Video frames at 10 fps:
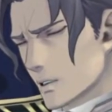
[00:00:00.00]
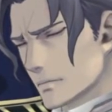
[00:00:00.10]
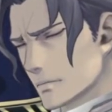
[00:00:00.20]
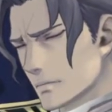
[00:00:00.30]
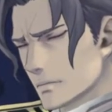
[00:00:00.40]

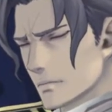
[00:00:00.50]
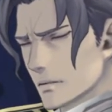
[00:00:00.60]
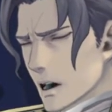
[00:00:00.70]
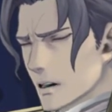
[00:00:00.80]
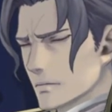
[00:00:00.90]
admit defeat
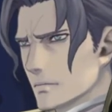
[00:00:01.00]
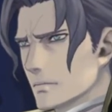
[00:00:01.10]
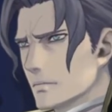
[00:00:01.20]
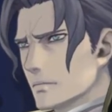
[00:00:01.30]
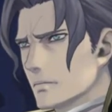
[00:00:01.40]
again.
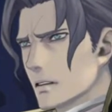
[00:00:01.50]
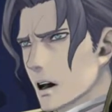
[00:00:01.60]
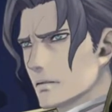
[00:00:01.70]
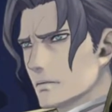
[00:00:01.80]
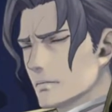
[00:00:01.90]

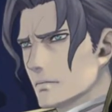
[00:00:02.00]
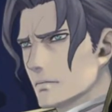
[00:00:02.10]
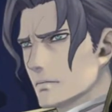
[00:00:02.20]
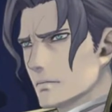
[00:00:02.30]
How